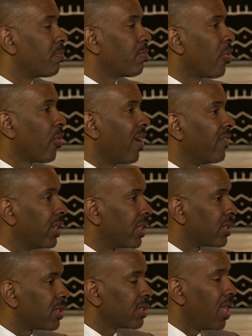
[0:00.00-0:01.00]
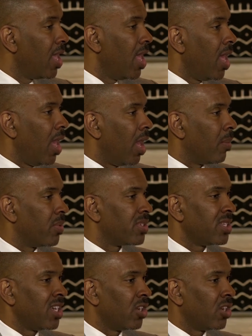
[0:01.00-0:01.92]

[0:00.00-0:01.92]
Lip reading: prevalence. We see